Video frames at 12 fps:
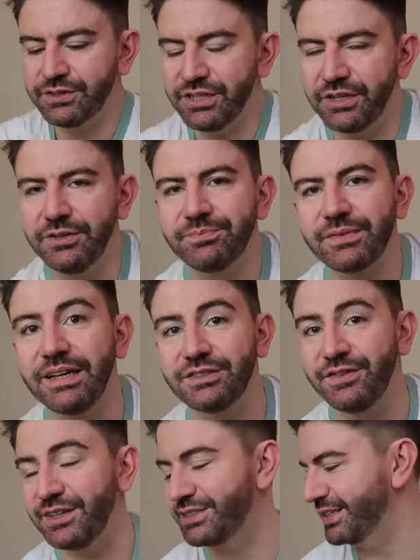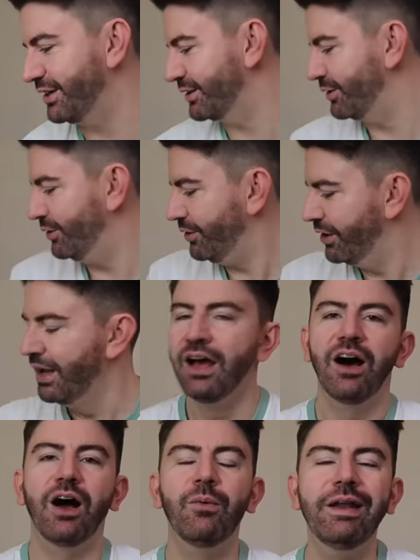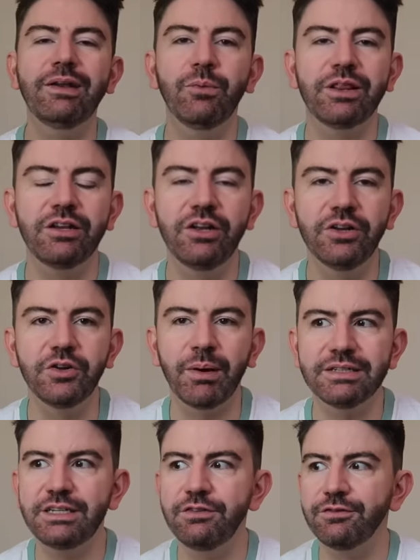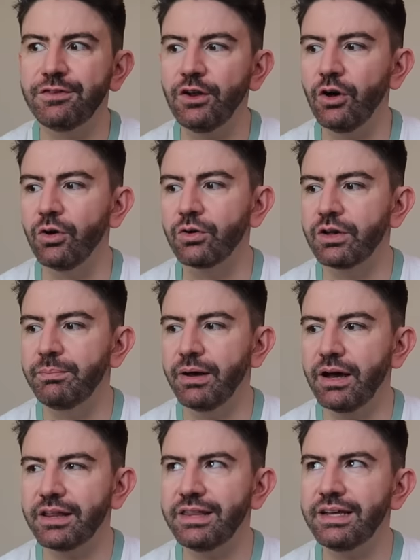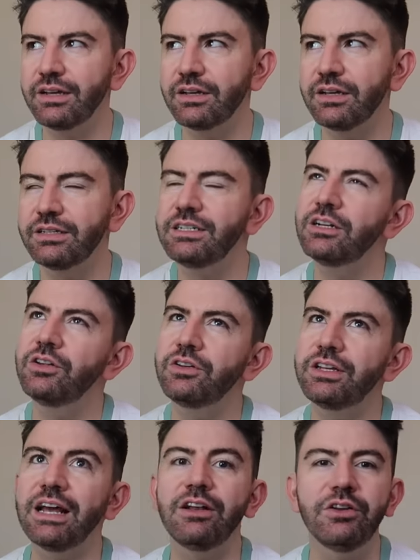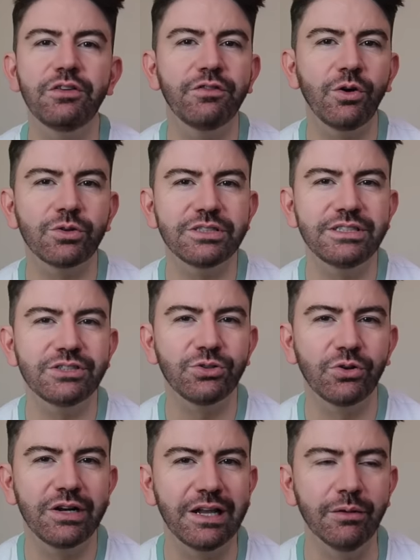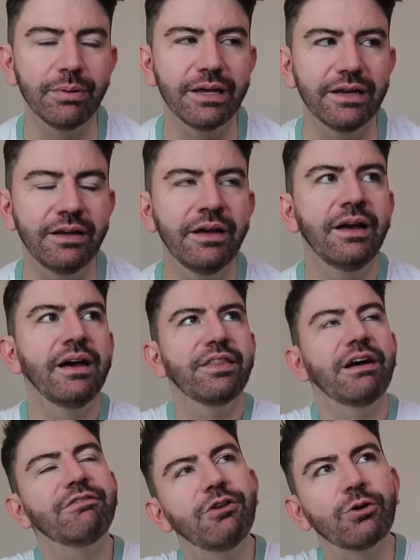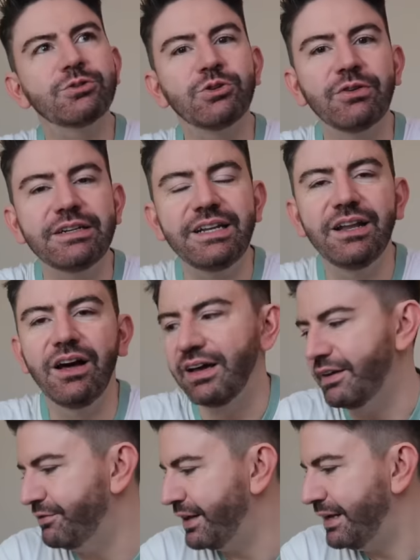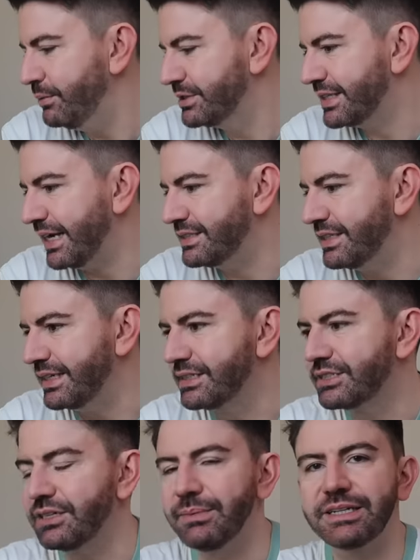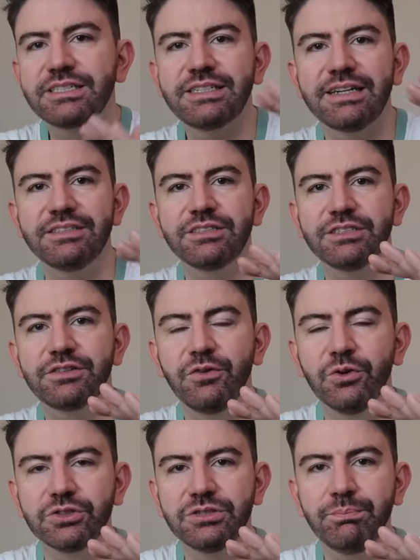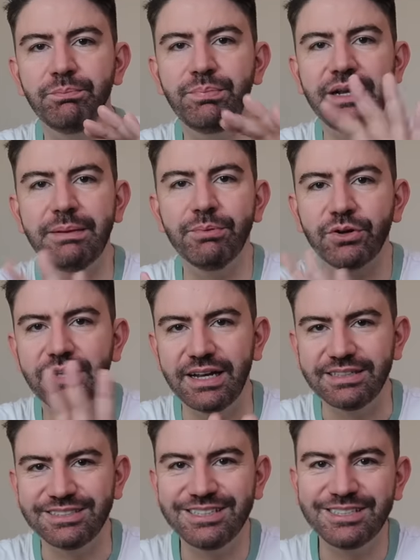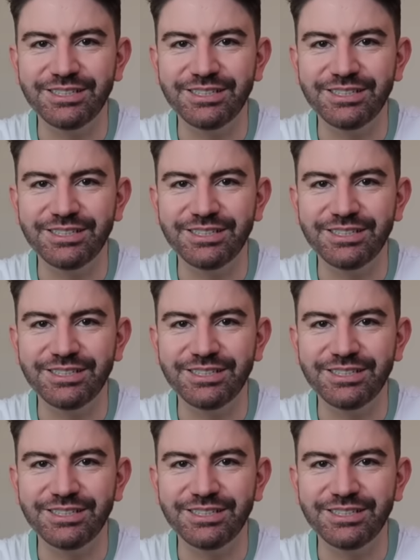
So that's the first thing I got. I went with Luke, but I didn't vlog, but I think, did Luke? Yeah, Luke vlogged in store a little bit. That vlog's already live. He was getting some extenders for some Billy bookcases.